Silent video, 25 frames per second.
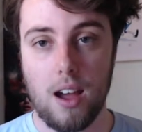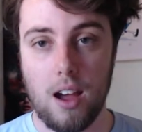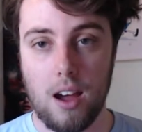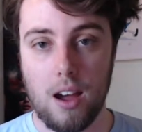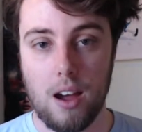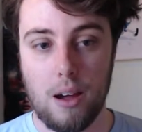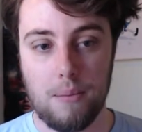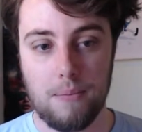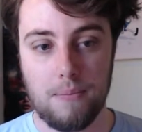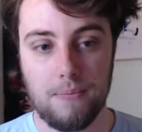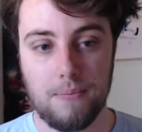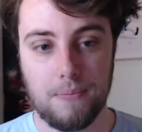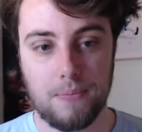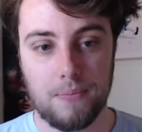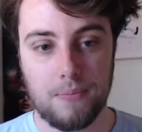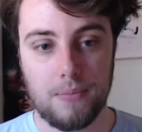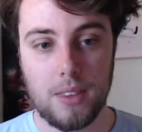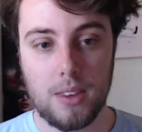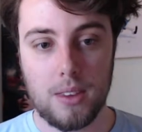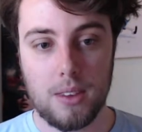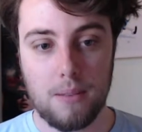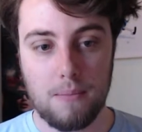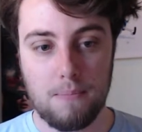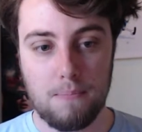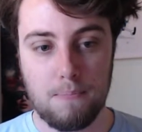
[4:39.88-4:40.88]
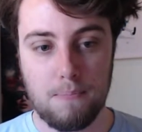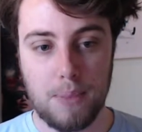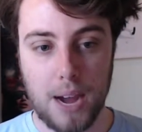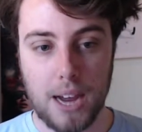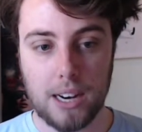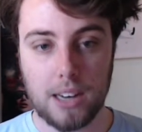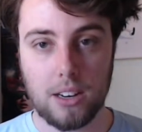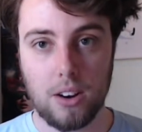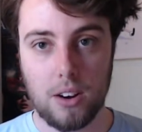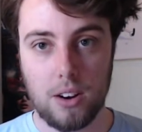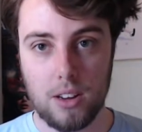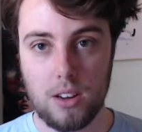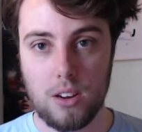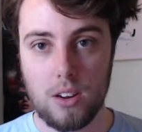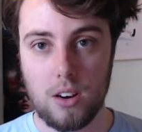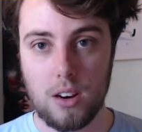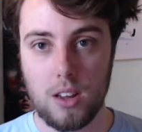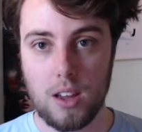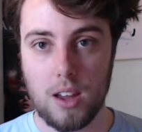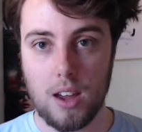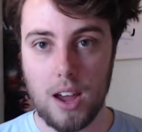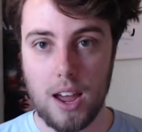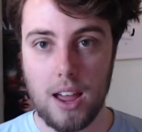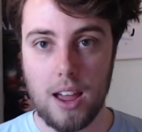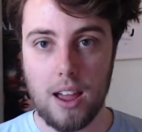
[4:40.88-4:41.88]
Um, but going to
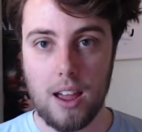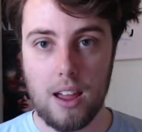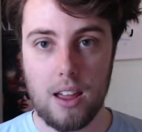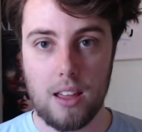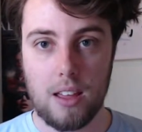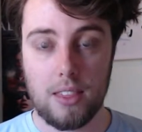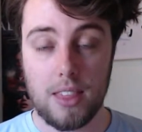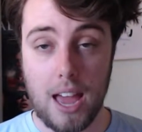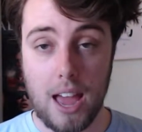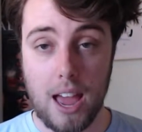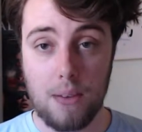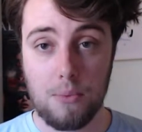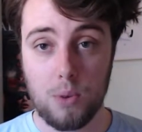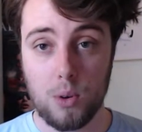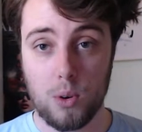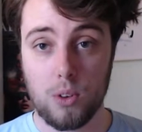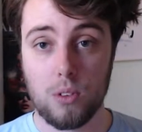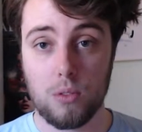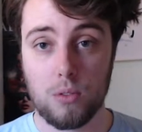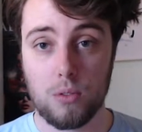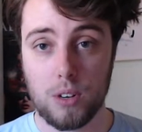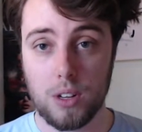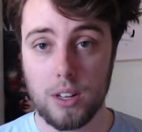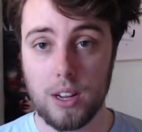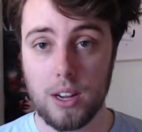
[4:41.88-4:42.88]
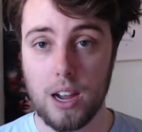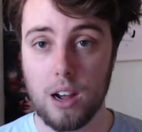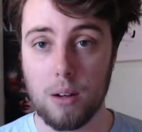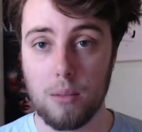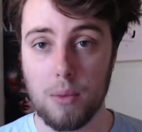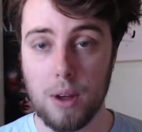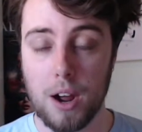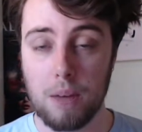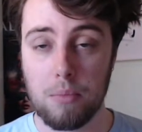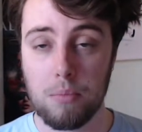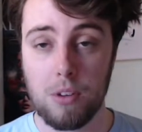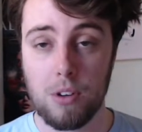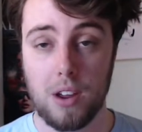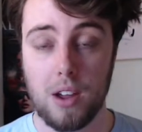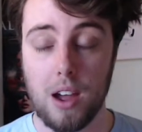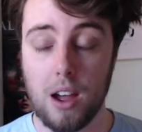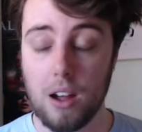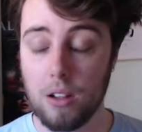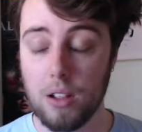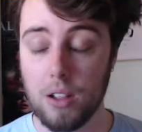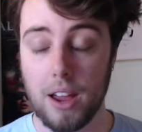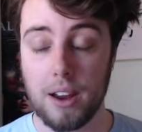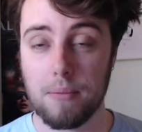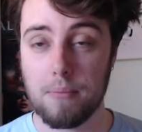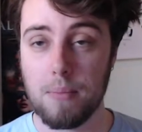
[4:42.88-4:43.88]
uni, uh, that will really help. I'll be,
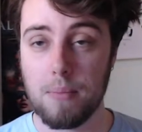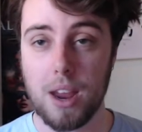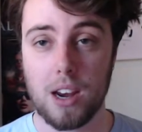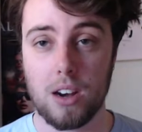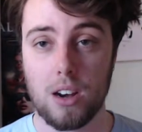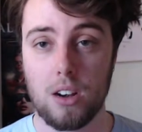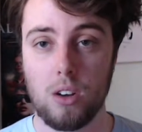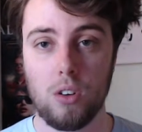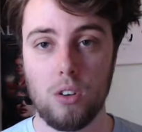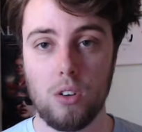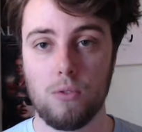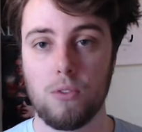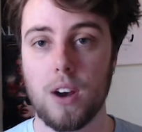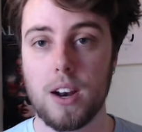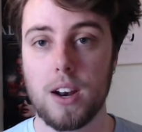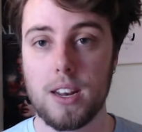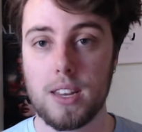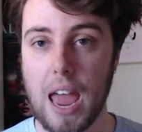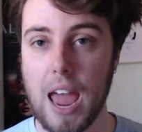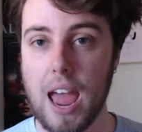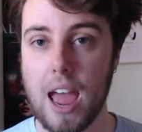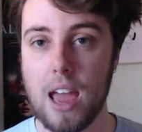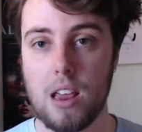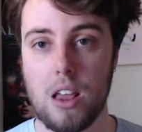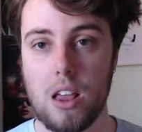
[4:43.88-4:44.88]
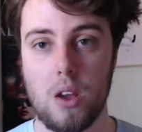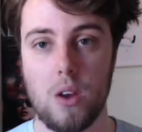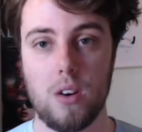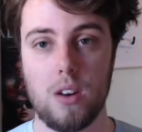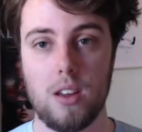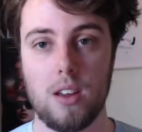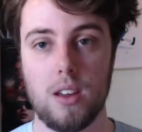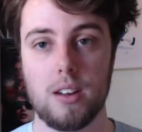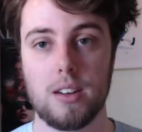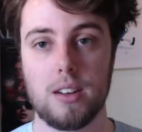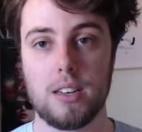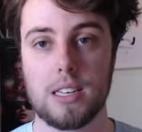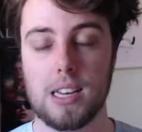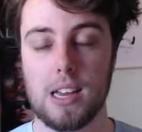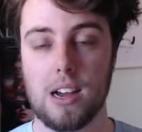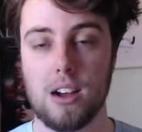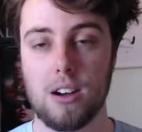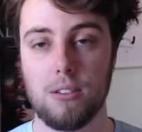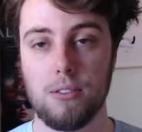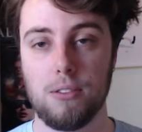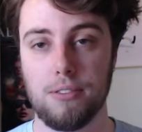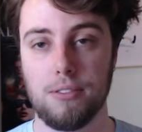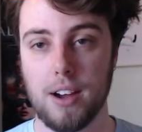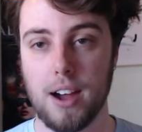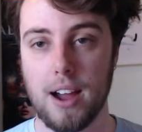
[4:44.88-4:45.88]
I'll like make new friends at uni
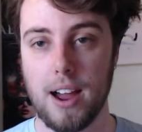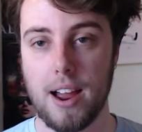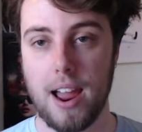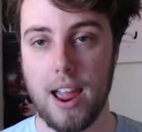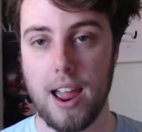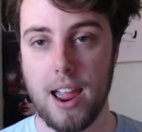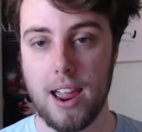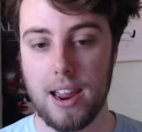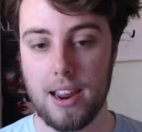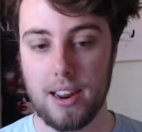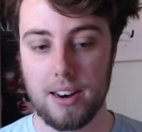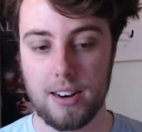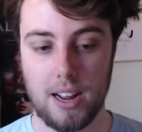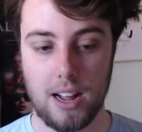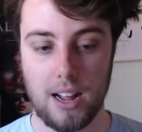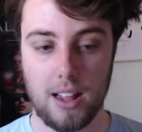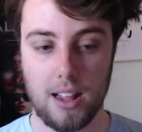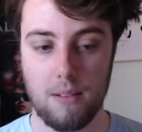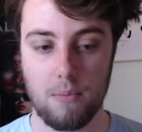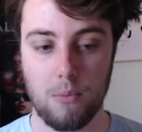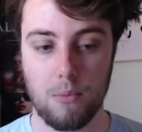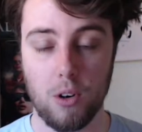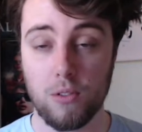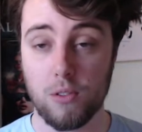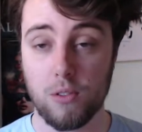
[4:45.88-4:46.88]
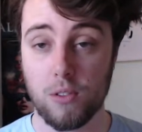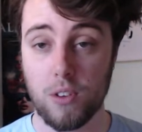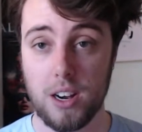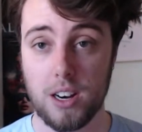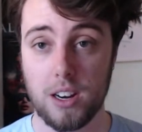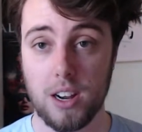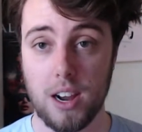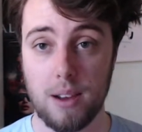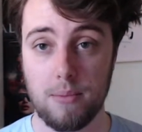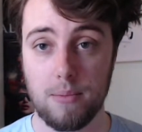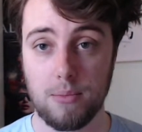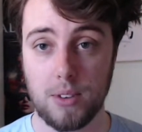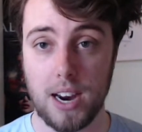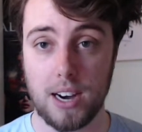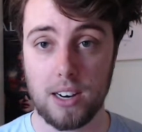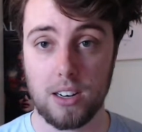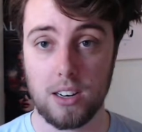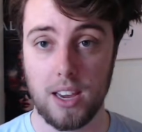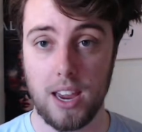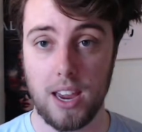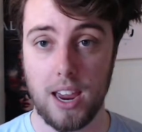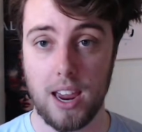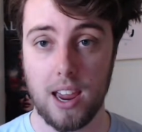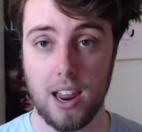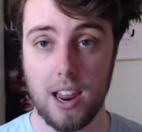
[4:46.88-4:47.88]
itself, and I'll have more free time to
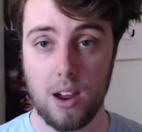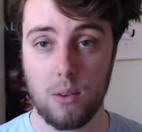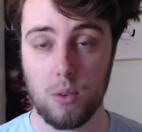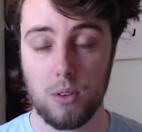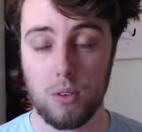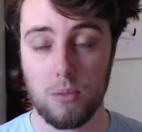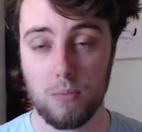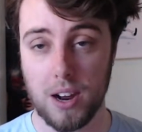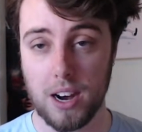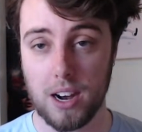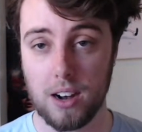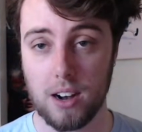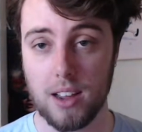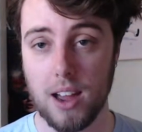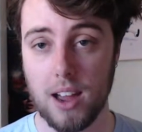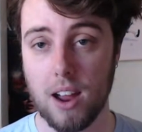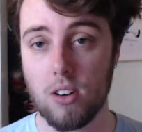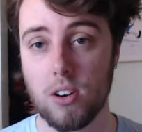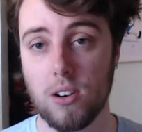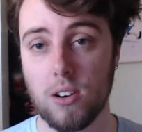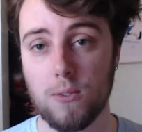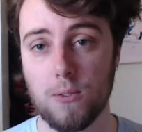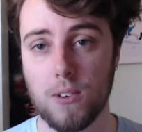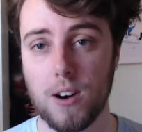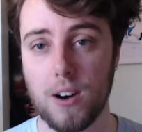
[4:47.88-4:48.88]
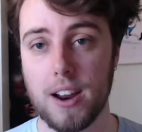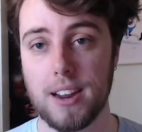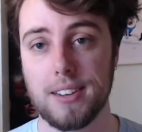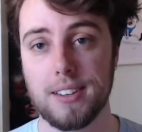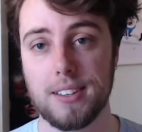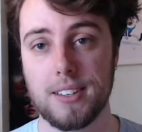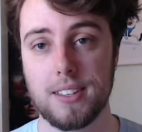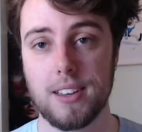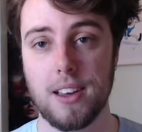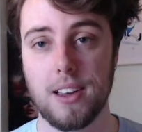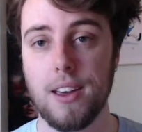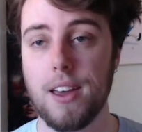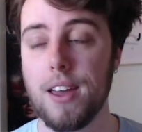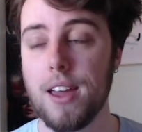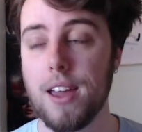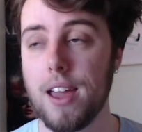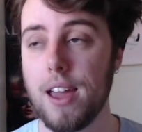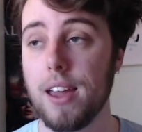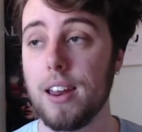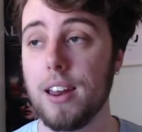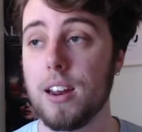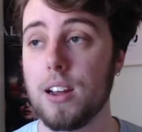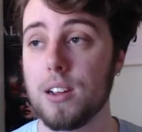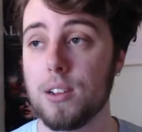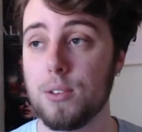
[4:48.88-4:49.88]
actually hang out with my current friends,
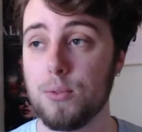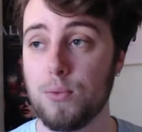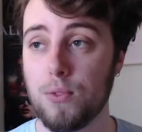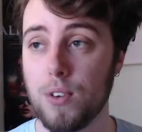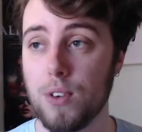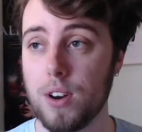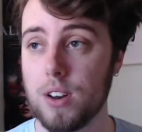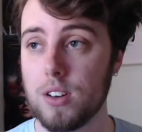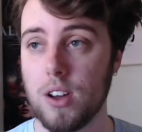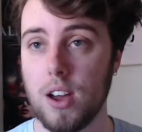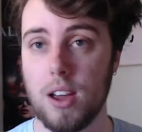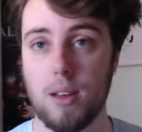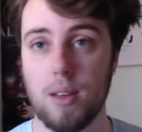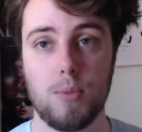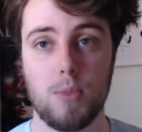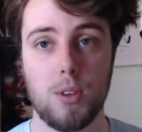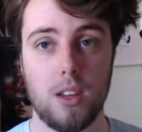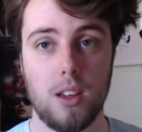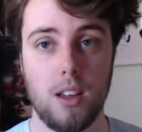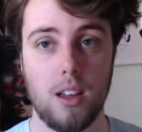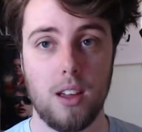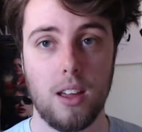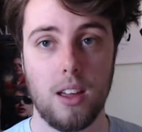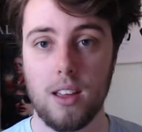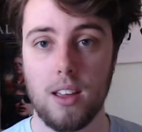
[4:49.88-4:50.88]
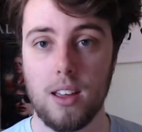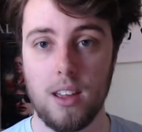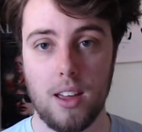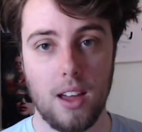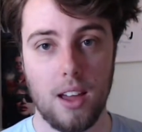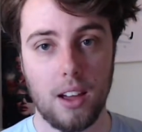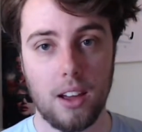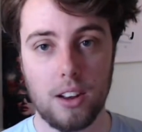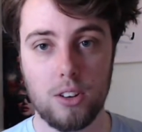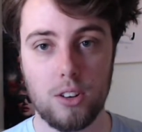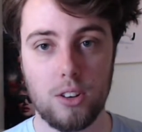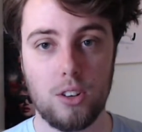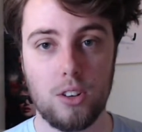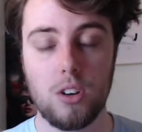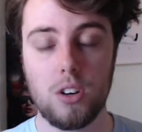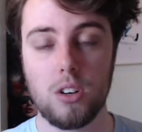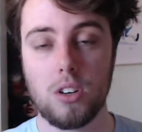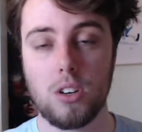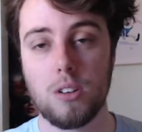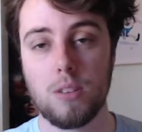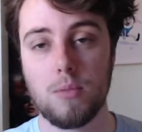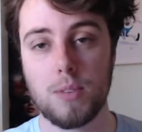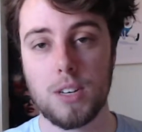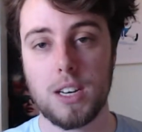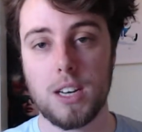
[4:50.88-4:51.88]
and I'll have free time to do
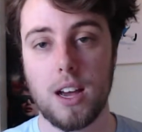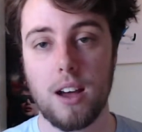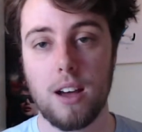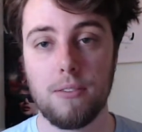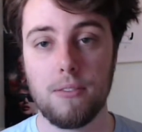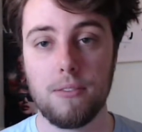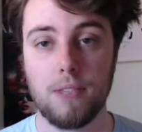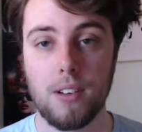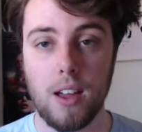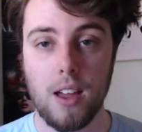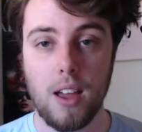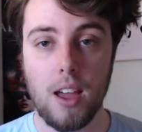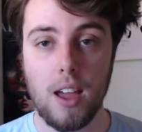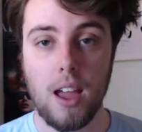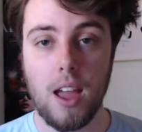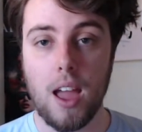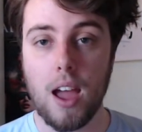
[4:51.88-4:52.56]
YouTube stuff.